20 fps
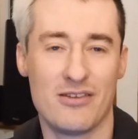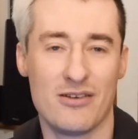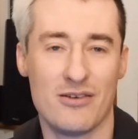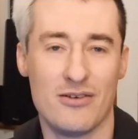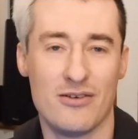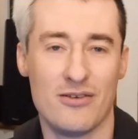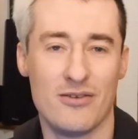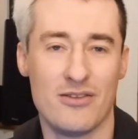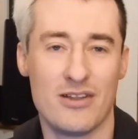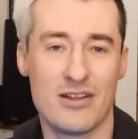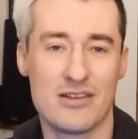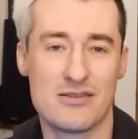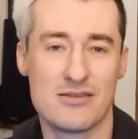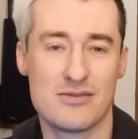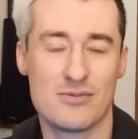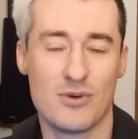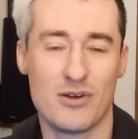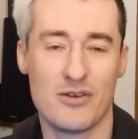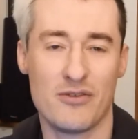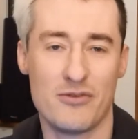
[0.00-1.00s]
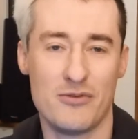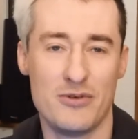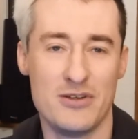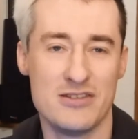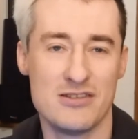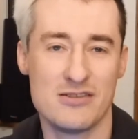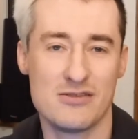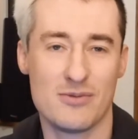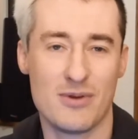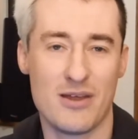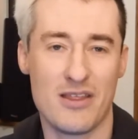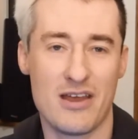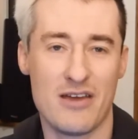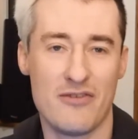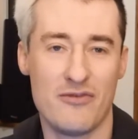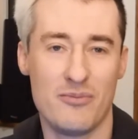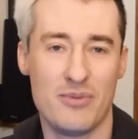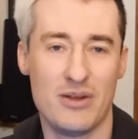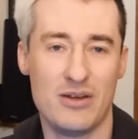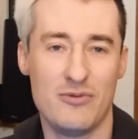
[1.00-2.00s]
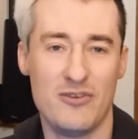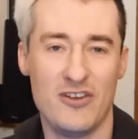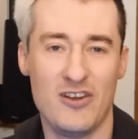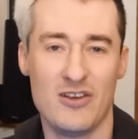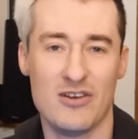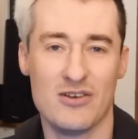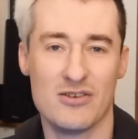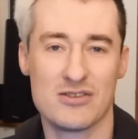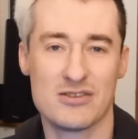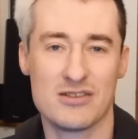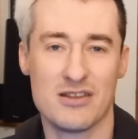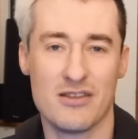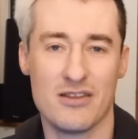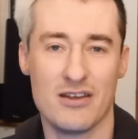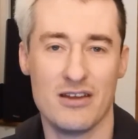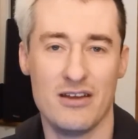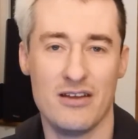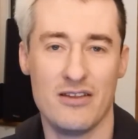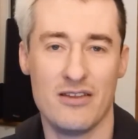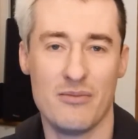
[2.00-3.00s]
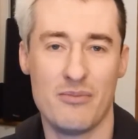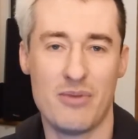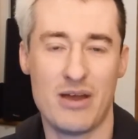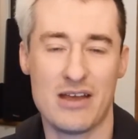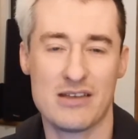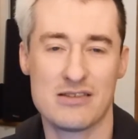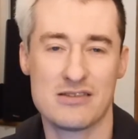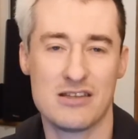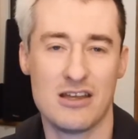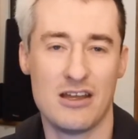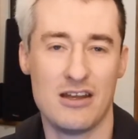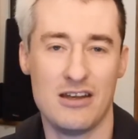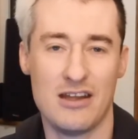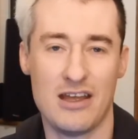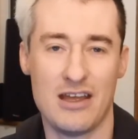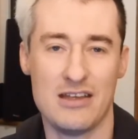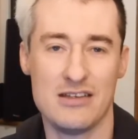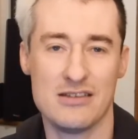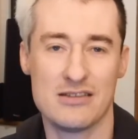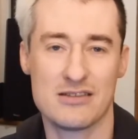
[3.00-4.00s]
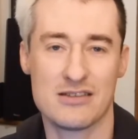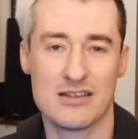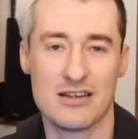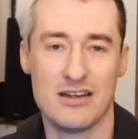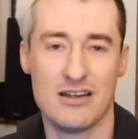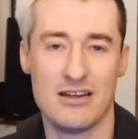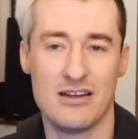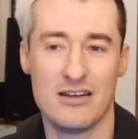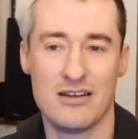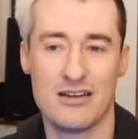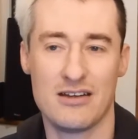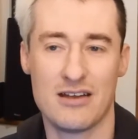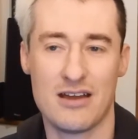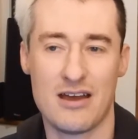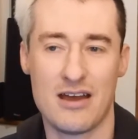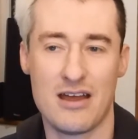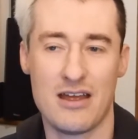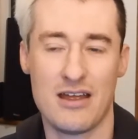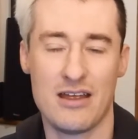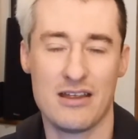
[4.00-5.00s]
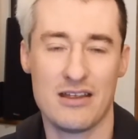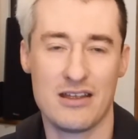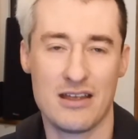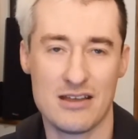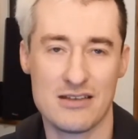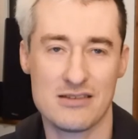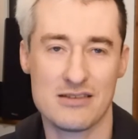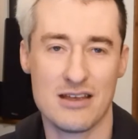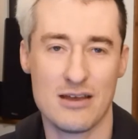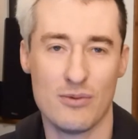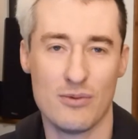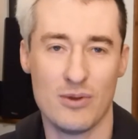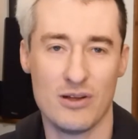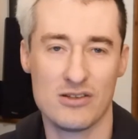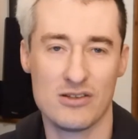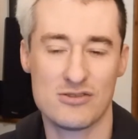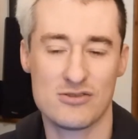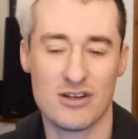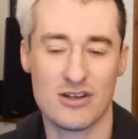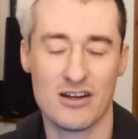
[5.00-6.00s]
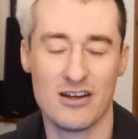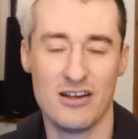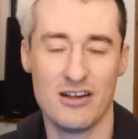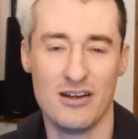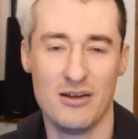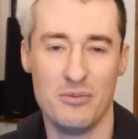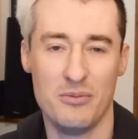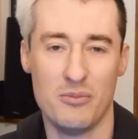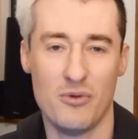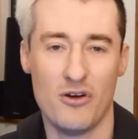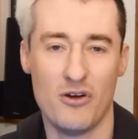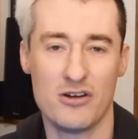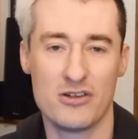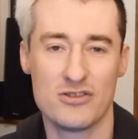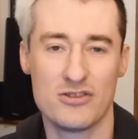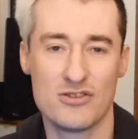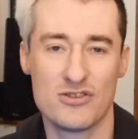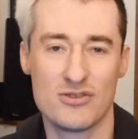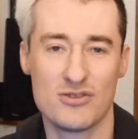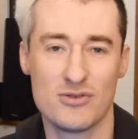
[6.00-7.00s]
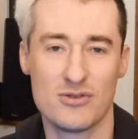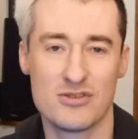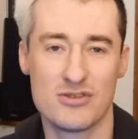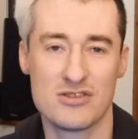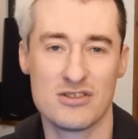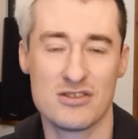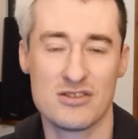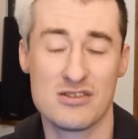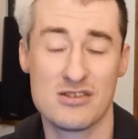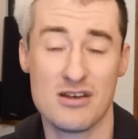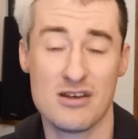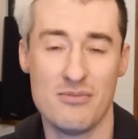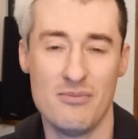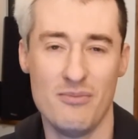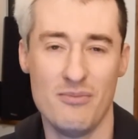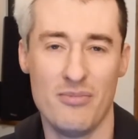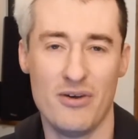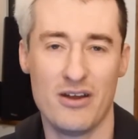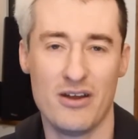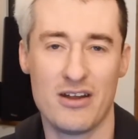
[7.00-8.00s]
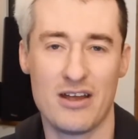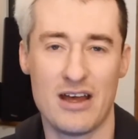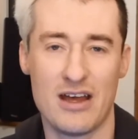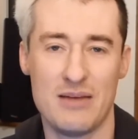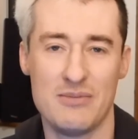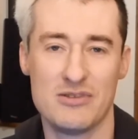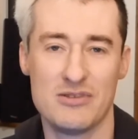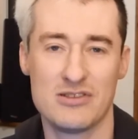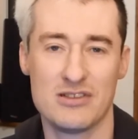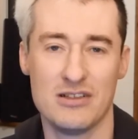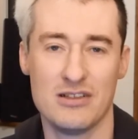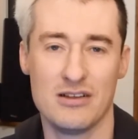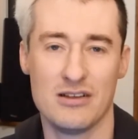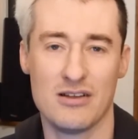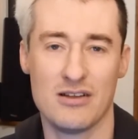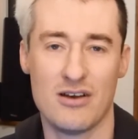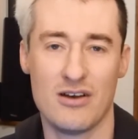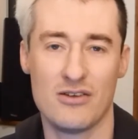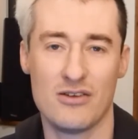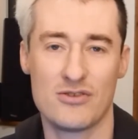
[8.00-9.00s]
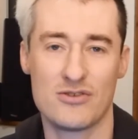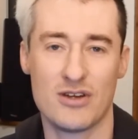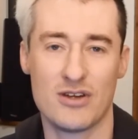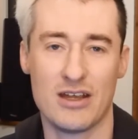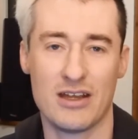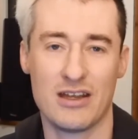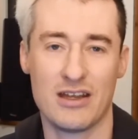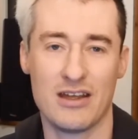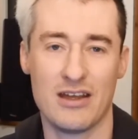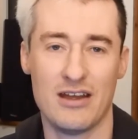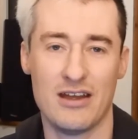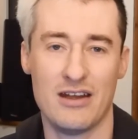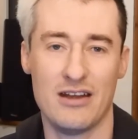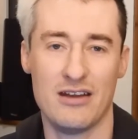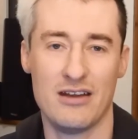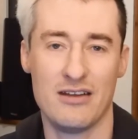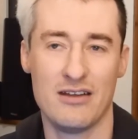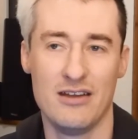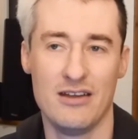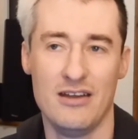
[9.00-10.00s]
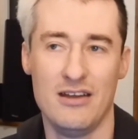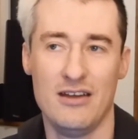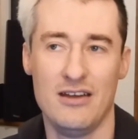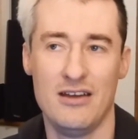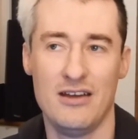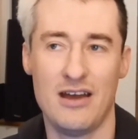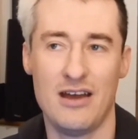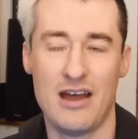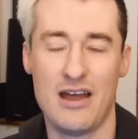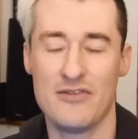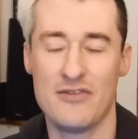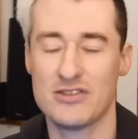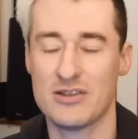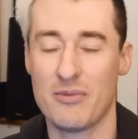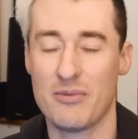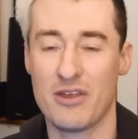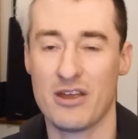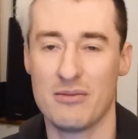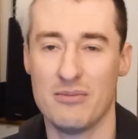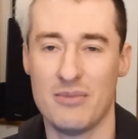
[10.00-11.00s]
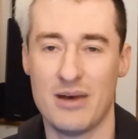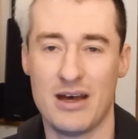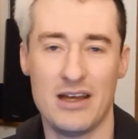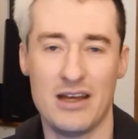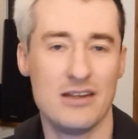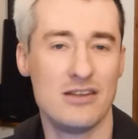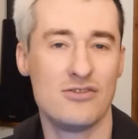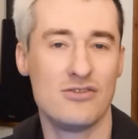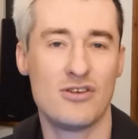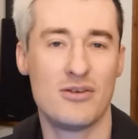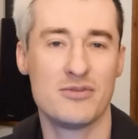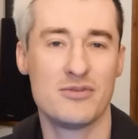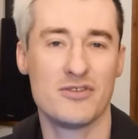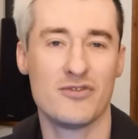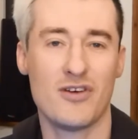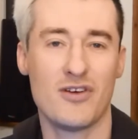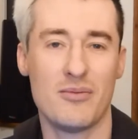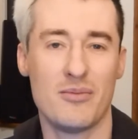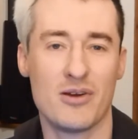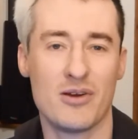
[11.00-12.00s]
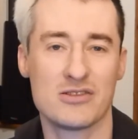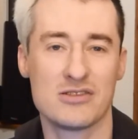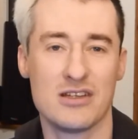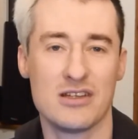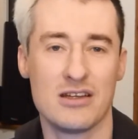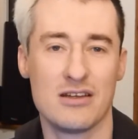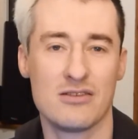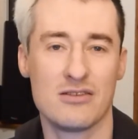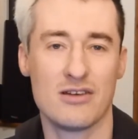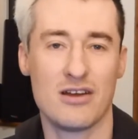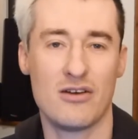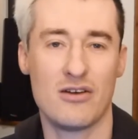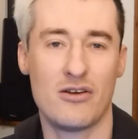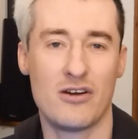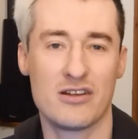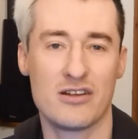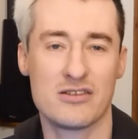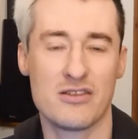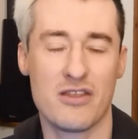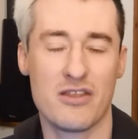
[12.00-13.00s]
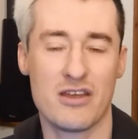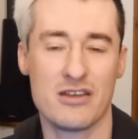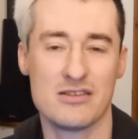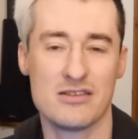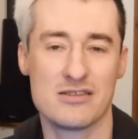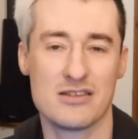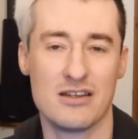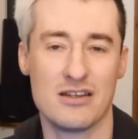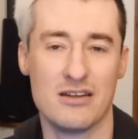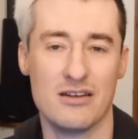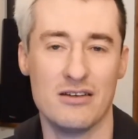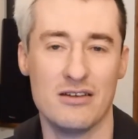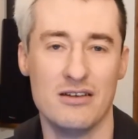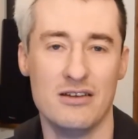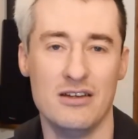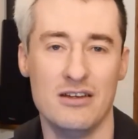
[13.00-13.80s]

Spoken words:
So that's one of the reasons why there haven't been videos in the past 10 days. And I guess I will struggle a little more to shoot some, but I'm still on track, and I have something in mind in terms of unboxings. I ordered things, and